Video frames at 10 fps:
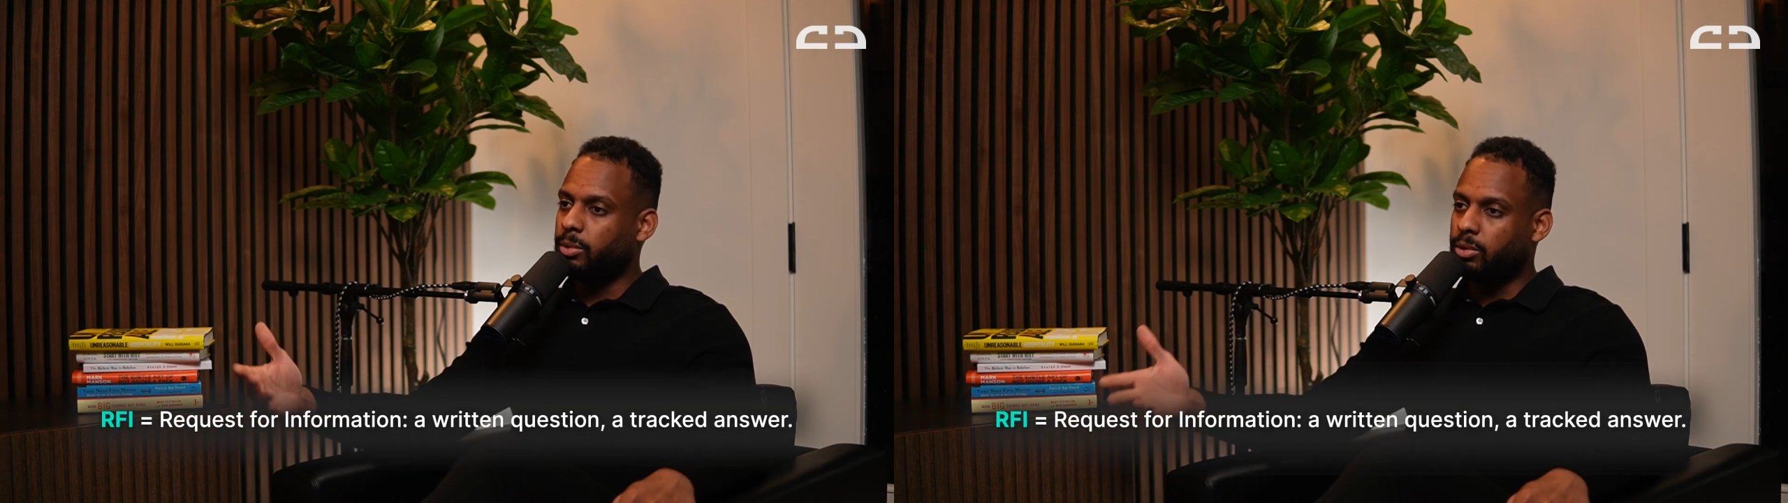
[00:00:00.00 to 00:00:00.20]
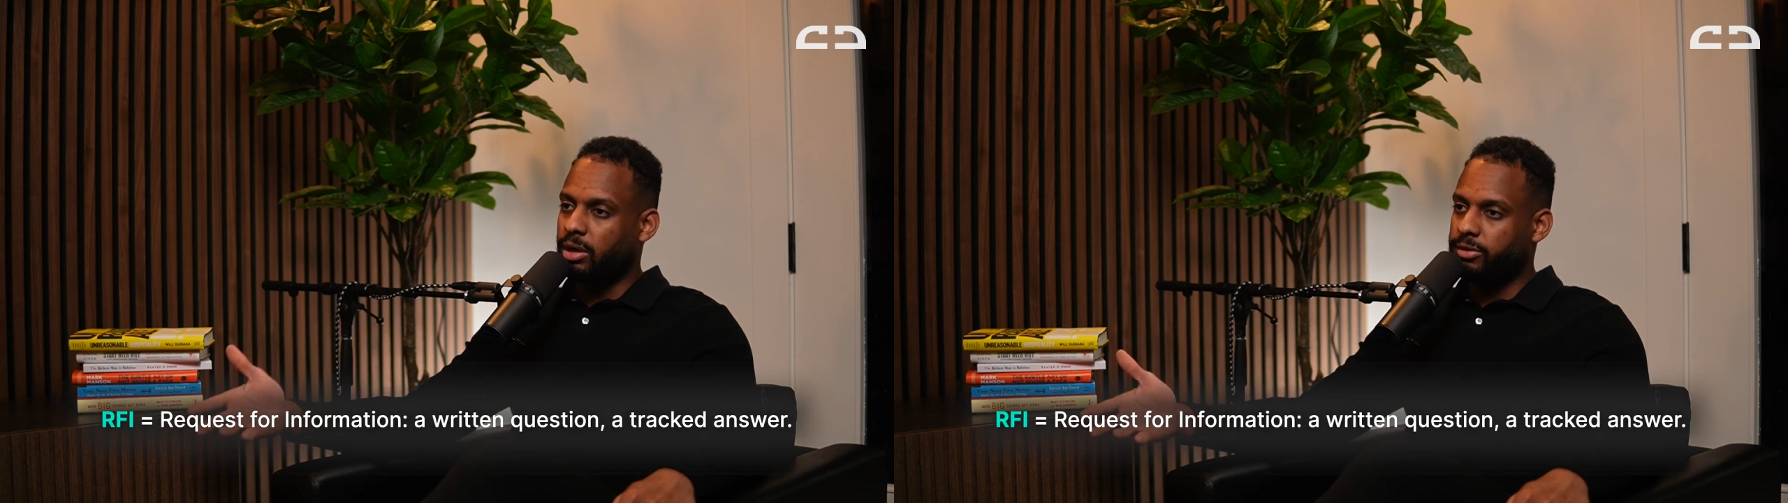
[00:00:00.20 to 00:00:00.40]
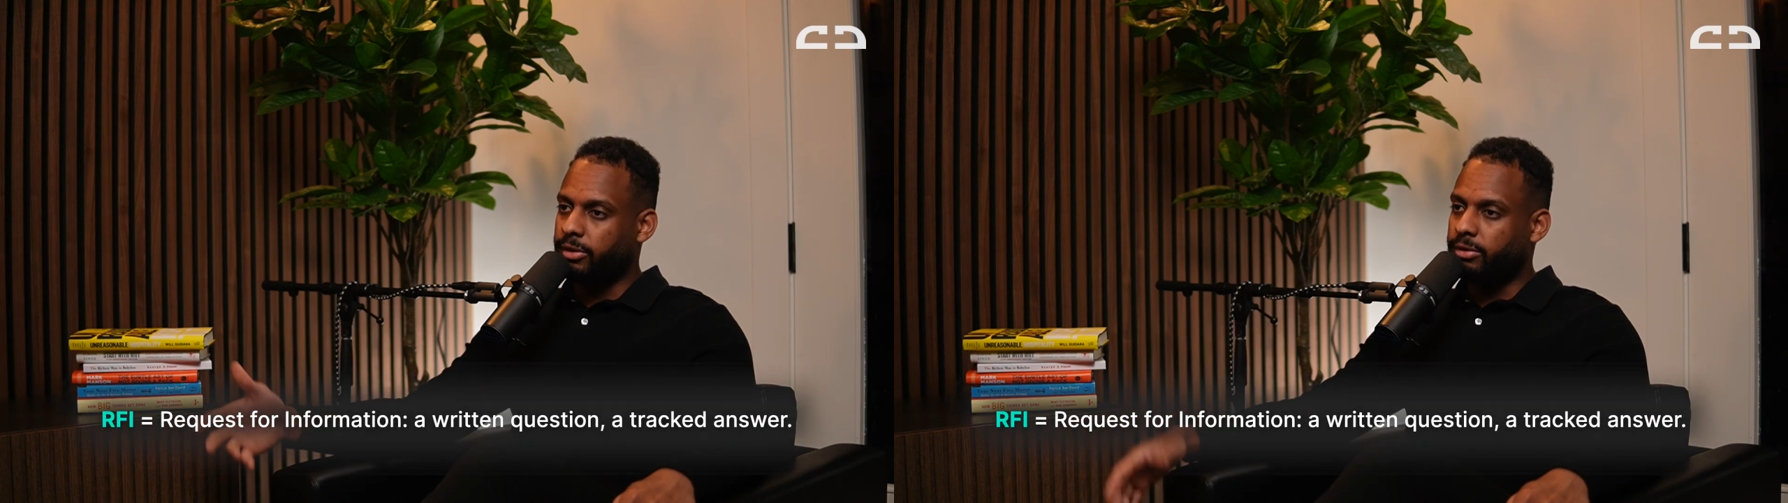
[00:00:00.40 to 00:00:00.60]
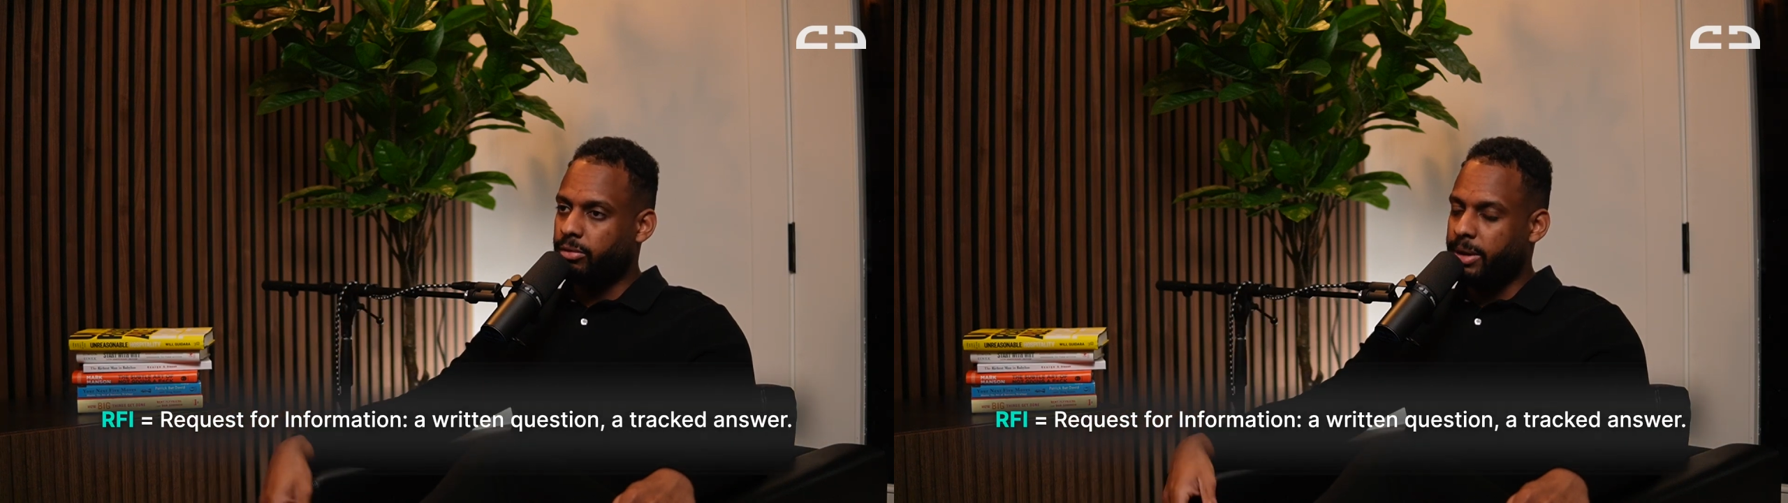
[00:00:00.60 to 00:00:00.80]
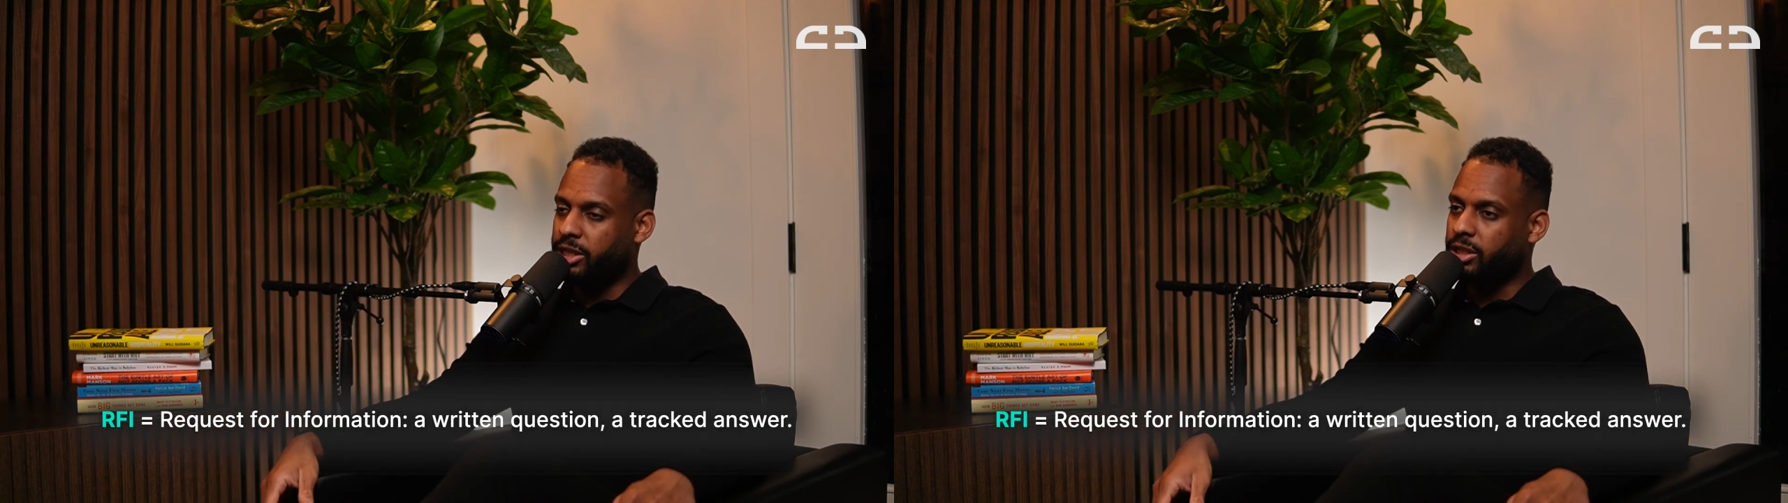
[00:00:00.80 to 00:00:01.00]
request for
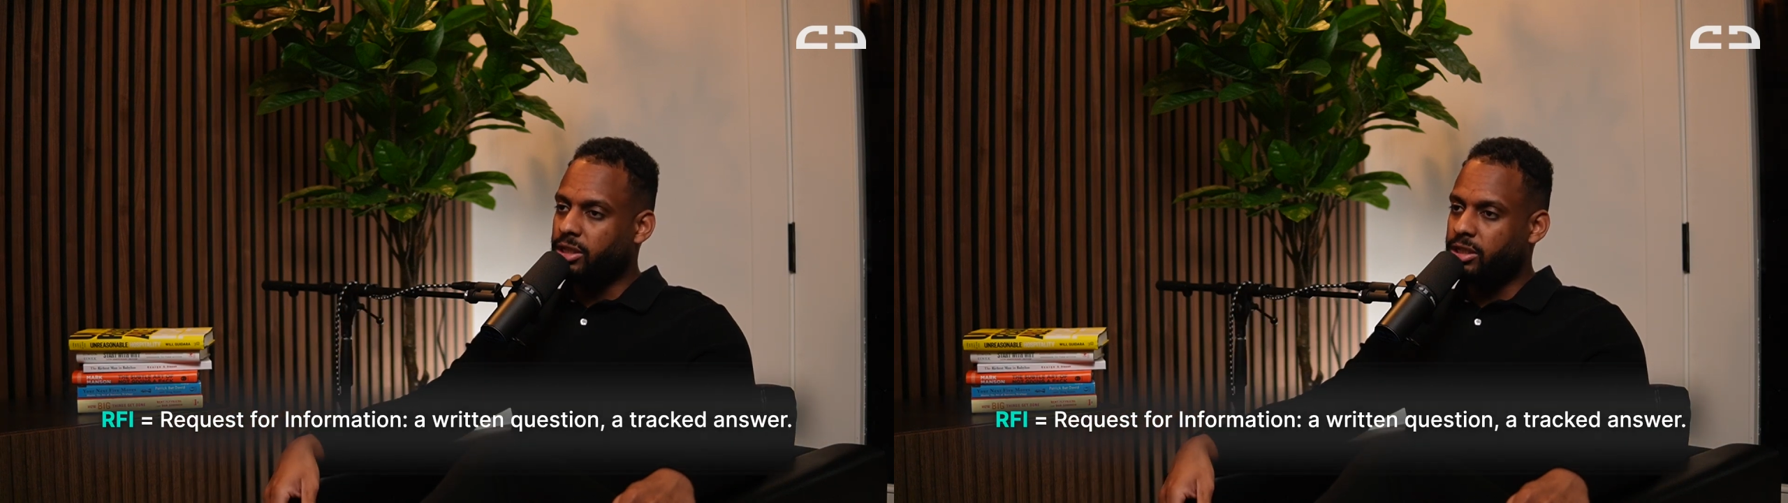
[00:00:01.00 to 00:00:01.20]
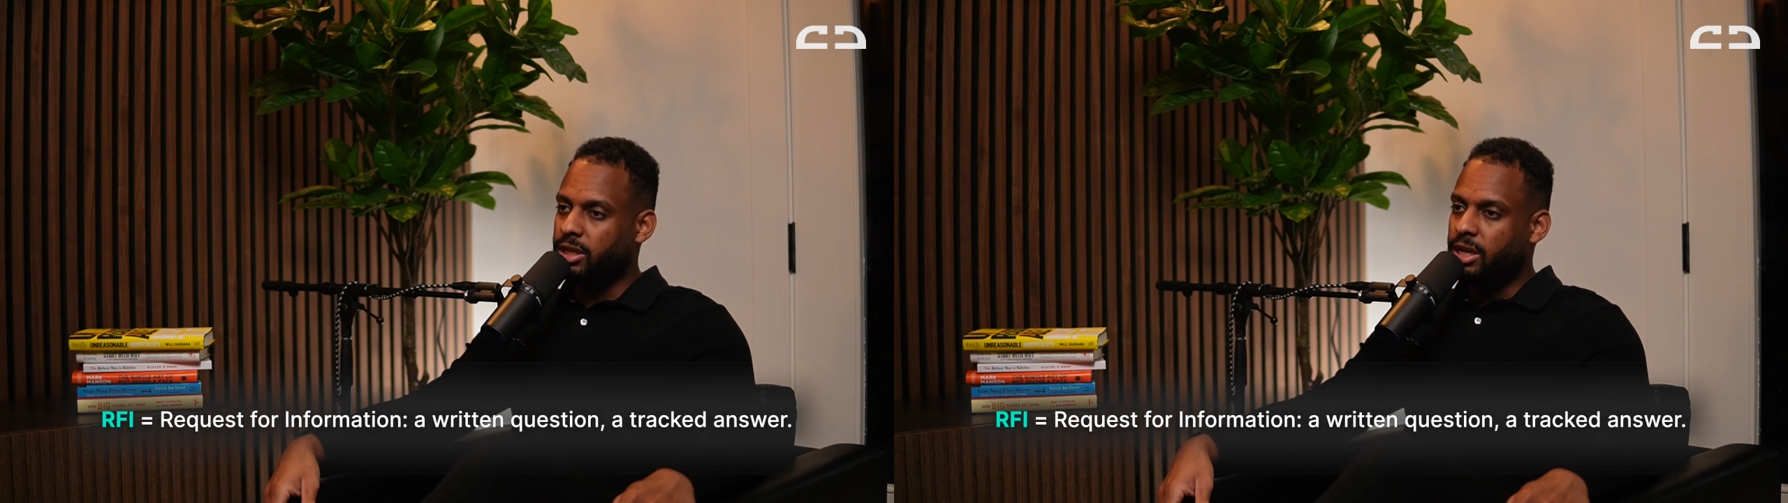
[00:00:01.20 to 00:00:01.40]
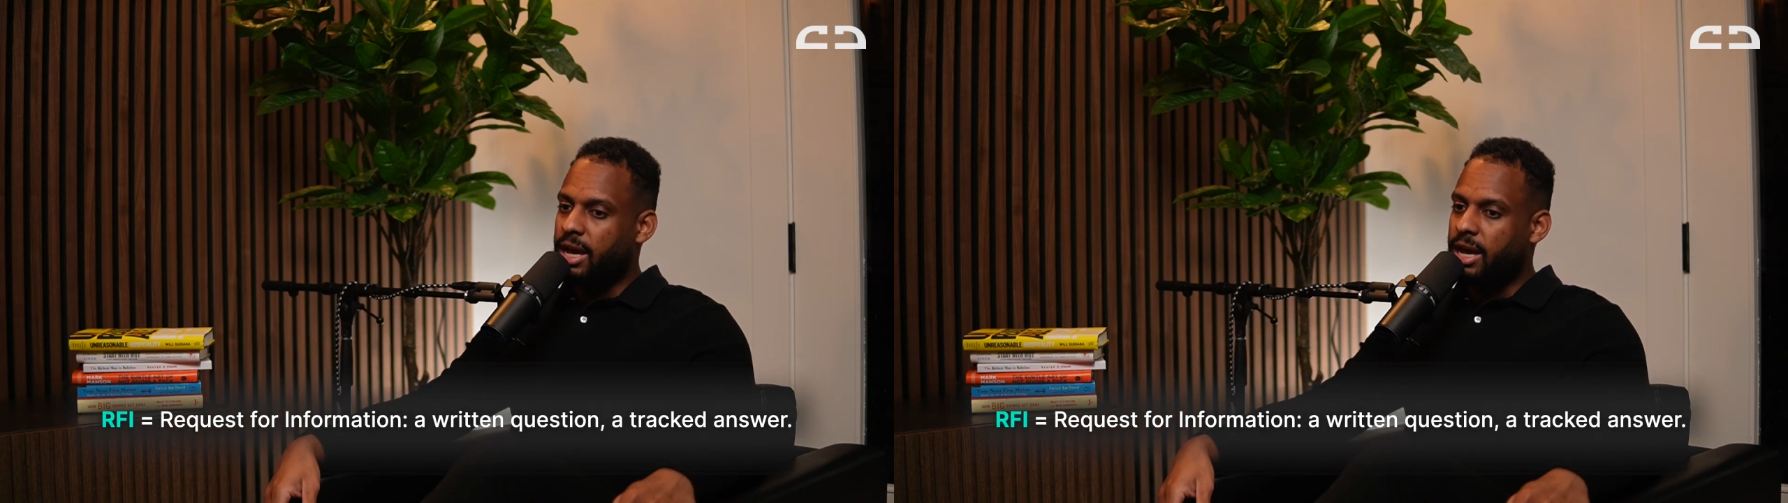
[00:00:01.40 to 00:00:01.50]
informations,